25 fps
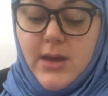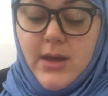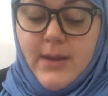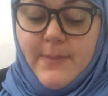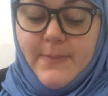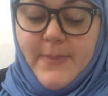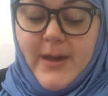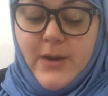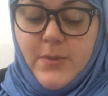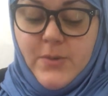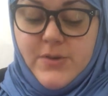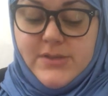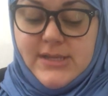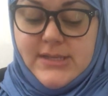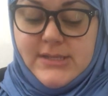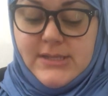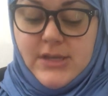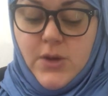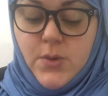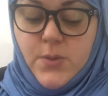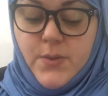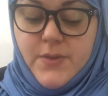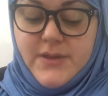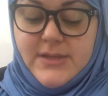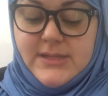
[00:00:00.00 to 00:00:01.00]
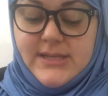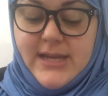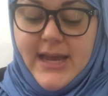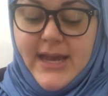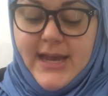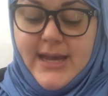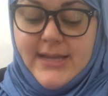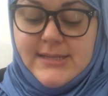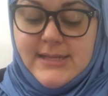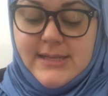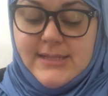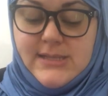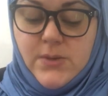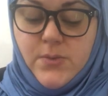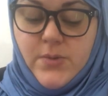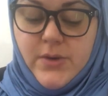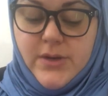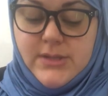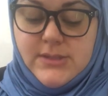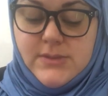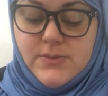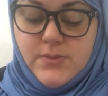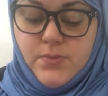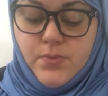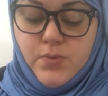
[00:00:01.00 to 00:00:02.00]
Ben was as good with his hands as he
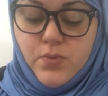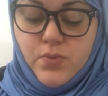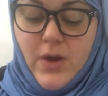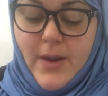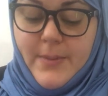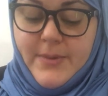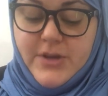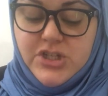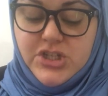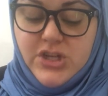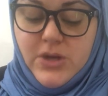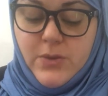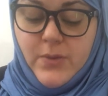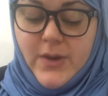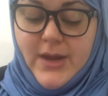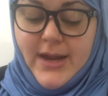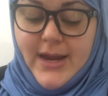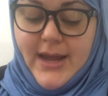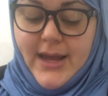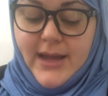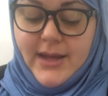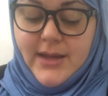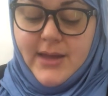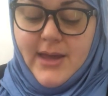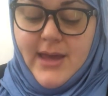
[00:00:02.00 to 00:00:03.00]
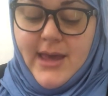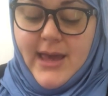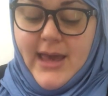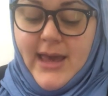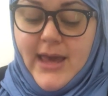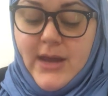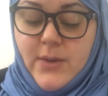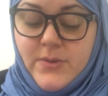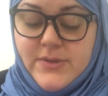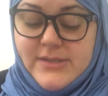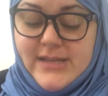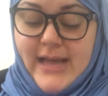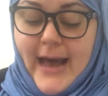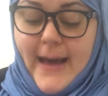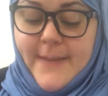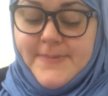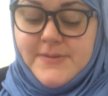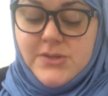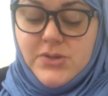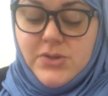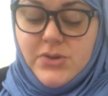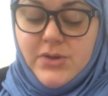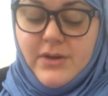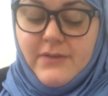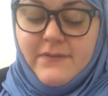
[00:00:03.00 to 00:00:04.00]
was rubbish at reading, and was
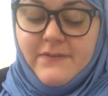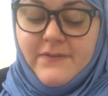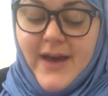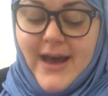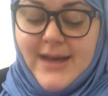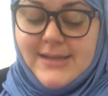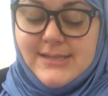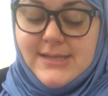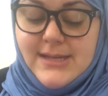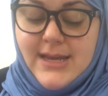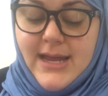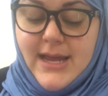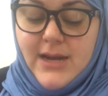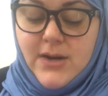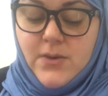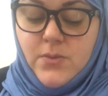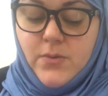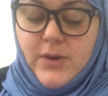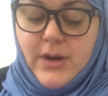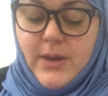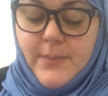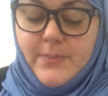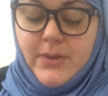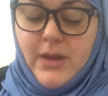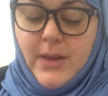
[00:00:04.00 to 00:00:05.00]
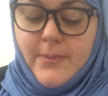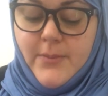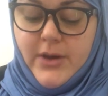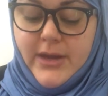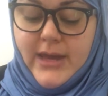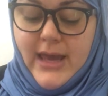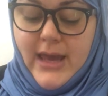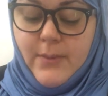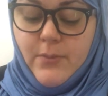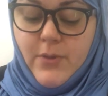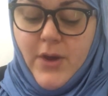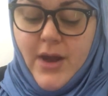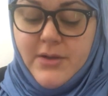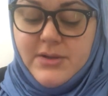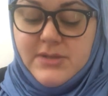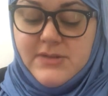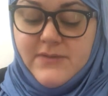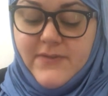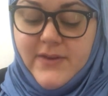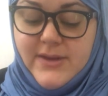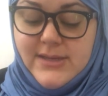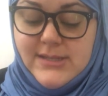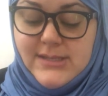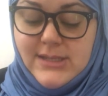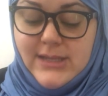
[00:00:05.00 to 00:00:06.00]
absolutely fascinated when a plumber came round to
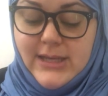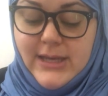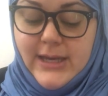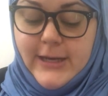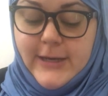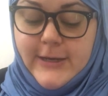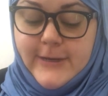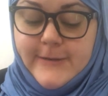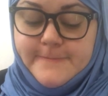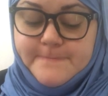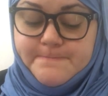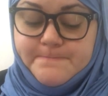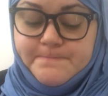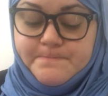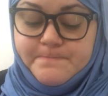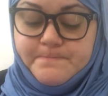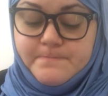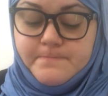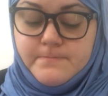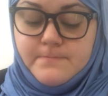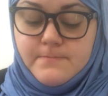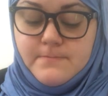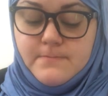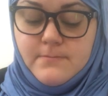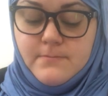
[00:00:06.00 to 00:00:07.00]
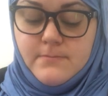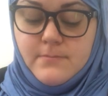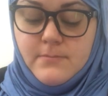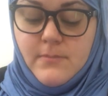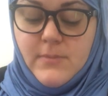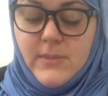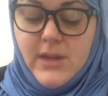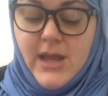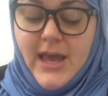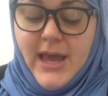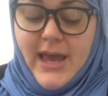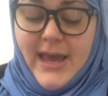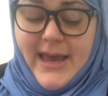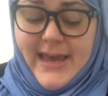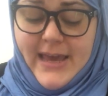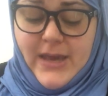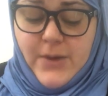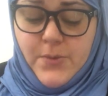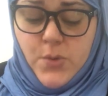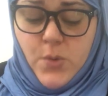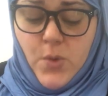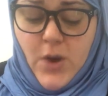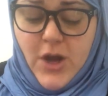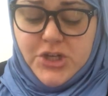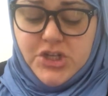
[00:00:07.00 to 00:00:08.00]
fix a leak. He
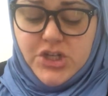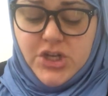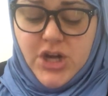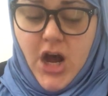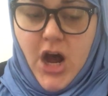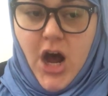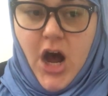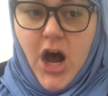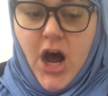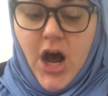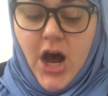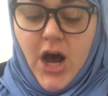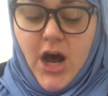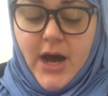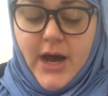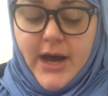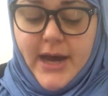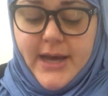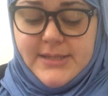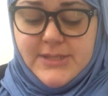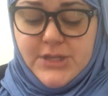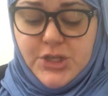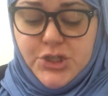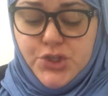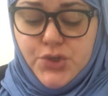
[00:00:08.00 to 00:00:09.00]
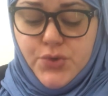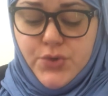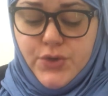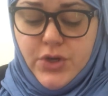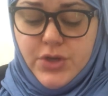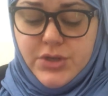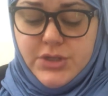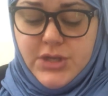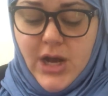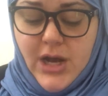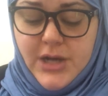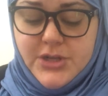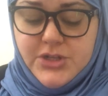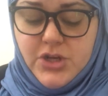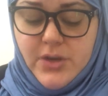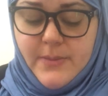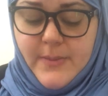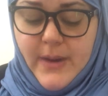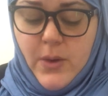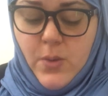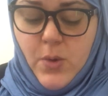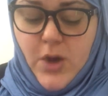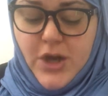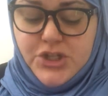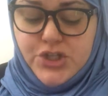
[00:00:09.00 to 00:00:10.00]
would watch in awe as a junior doctor
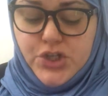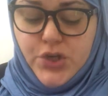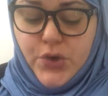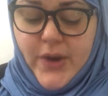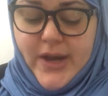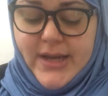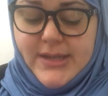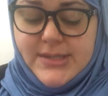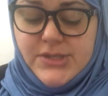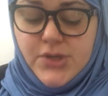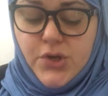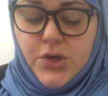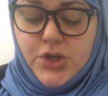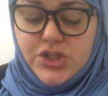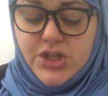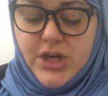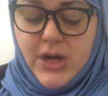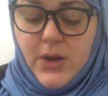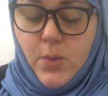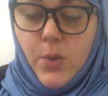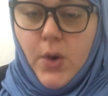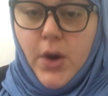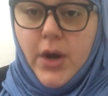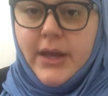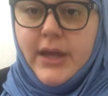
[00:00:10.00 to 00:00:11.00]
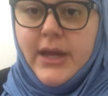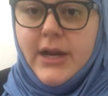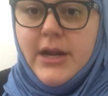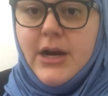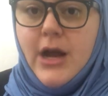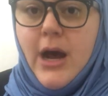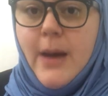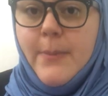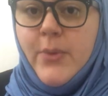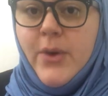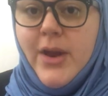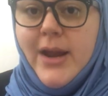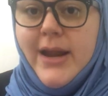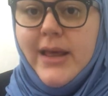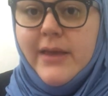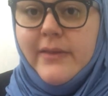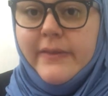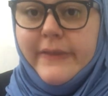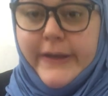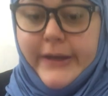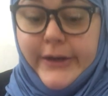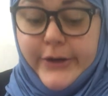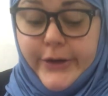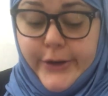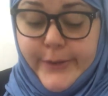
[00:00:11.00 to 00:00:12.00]
might watch a great surgeon at work in an operating
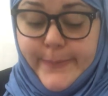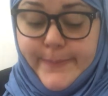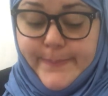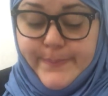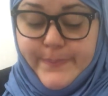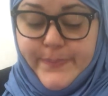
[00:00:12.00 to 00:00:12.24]
theater.